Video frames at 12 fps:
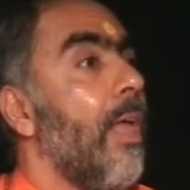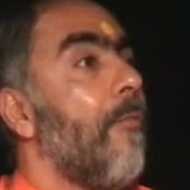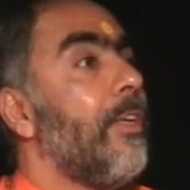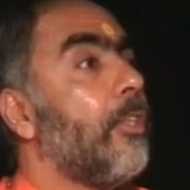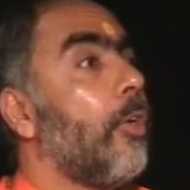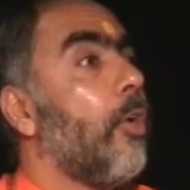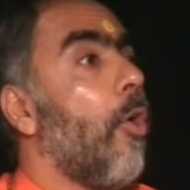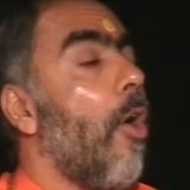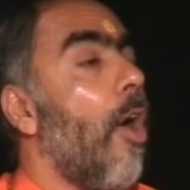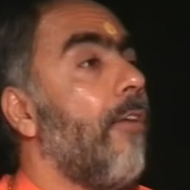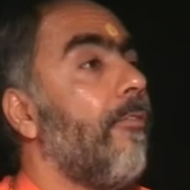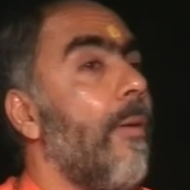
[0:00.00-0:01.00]
which go
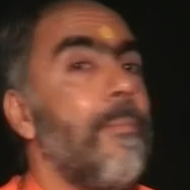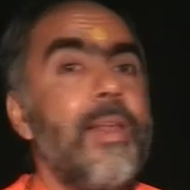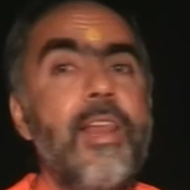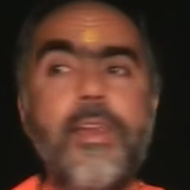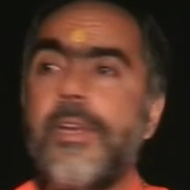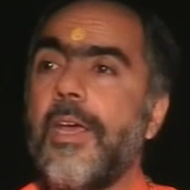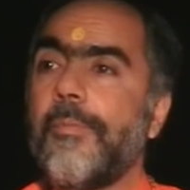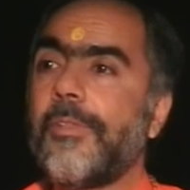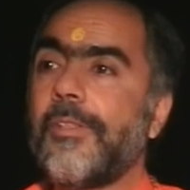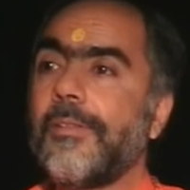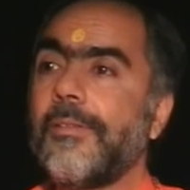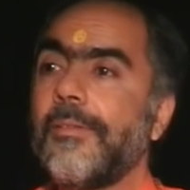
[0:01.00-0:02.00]
on for
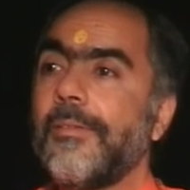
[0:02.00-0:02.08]
millenniums.